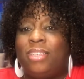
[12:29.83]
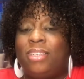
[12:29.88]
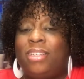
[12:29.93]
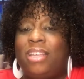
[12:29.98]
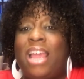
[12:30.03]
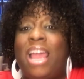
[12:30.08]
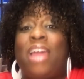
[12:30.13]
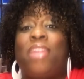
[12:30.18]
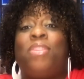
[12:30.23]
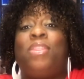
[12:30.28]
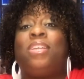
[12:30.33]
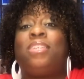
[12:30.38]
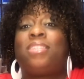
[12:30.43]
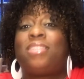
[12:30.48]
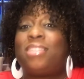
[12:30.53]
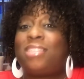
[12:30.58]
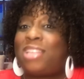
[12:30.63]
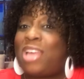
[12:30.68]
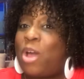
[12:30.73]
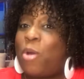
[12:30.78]
And this
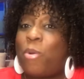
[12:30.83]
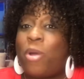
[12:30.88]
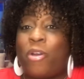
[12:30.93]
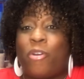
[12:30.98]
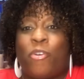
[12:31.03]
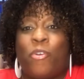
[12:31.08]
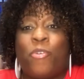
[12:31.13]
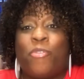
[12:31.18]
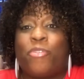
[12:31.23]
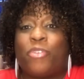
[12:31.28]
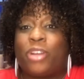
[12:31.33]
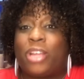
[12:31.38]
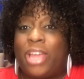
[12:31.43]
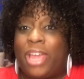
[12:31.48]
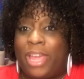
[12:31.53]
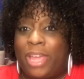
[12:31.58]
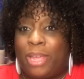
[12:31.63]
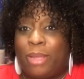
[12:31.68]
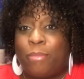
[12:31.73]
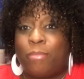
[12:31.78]
is how I
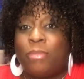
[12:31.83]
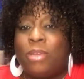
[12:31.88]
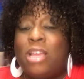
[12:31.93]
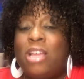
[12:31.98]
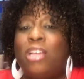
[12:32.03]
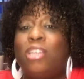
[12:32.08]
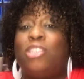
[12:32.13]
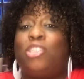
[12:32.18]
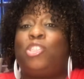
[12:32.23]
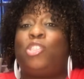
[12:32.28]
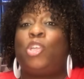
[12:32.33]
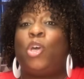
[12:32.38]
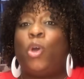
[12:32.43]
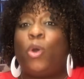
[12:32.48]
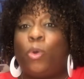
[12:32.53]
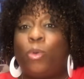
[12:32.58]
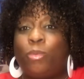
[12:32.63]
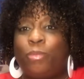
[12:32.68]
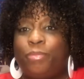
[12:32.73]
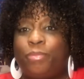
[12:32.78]
overcame.
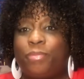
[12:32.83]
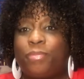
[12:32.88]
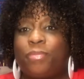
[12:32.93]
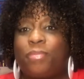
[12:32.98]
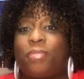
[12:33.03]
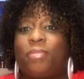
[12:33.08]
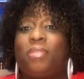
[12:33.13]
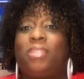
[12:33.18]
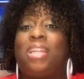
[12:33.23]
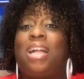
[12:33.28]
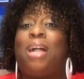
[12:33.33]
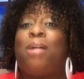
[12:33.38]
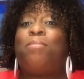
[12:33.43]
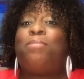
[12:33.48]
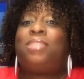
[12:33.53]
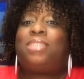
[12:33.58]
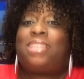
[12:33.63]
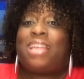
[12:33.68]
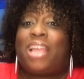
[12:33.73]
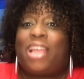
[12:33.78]
So I'm
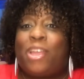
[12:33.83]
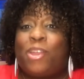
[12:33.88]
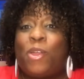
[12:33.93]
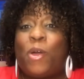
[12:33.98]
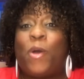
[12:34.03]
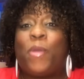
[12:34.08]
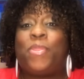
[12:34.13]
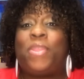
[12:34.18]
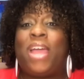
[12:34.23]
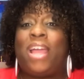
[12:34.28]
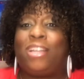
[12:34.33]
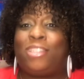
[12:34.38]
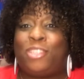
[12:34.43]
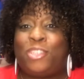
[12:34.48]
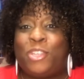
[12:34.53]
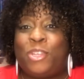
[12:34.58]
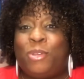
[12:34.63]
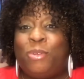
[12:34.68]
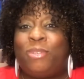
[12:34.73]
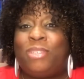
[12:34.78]
saying all that
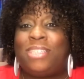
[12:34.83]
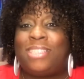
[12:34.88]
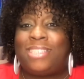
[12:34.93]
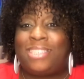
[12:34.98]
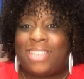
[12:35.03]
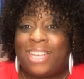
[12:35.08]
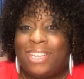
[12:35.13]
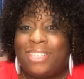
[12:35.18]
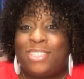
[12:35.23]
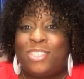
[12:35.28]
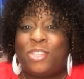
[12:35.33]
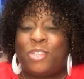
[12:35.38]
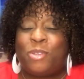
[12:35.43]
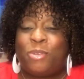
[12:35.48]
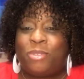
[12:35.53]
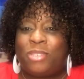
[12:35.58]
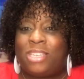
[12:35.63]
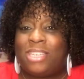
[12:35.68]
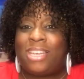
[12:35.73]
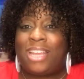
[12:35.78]
to you to say to you
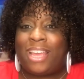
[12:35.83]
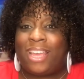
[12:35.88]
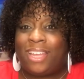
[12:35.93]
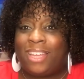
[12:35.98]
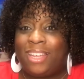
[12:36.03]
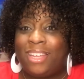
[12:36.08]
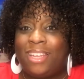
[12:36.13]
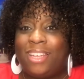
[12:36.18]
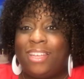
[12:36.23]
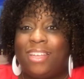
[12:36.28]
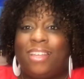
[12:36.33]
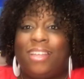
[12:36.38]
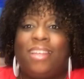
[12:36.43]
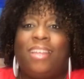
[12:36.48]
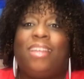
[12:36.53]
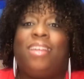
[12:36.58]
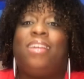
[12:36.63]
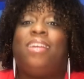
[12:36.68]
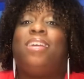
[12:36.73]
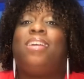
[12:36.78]
today,
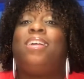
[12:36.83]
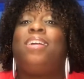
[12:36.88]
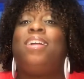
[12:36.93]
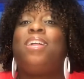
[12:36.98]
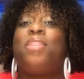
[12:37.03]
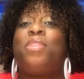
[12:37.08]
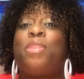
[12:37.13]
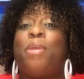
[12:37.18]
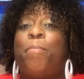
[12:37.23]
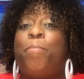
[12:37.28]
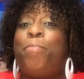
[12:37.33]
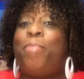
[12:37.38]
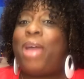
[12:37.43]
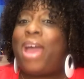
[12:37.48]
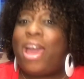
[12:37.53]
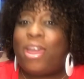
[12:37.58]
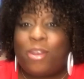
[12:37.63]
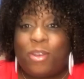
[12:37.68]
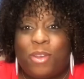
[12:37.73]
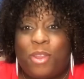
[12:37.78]
the
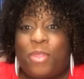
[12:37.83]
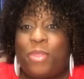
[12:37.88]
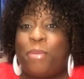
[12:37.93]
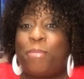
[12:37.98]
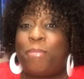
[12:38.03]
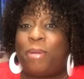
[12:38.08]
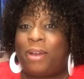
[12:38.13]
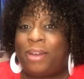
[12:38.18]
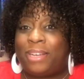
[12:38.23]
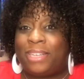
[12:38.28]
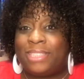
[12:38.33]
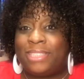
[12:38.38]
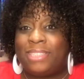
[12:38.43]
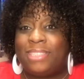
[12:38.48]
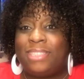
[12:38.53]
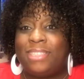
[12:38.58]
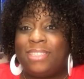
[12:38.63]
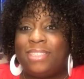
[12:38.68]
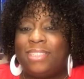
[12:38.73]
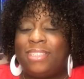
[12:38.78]
battle of the
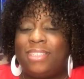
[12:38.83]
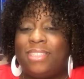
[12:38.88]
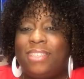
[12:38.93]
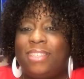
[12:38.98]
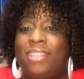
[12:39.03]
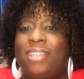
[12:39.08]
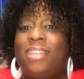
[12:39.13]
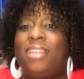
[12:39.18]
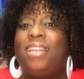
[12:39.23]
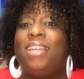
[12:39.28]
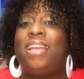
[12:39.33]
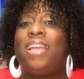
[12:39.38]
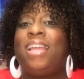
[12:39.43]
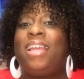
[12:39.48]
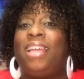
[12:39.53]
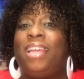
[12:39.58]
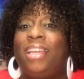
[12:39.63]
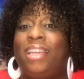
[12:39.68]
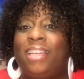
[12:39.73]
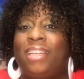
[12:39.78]
mind
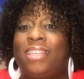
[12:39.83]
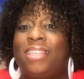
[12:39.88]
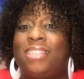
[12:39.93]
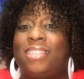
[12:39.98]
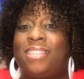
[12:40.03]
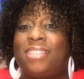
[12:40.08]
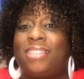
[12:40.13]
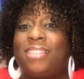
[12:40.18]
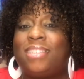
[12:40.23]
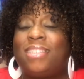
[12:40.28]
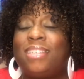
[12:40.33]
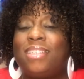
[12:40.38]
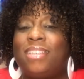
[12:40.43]
is,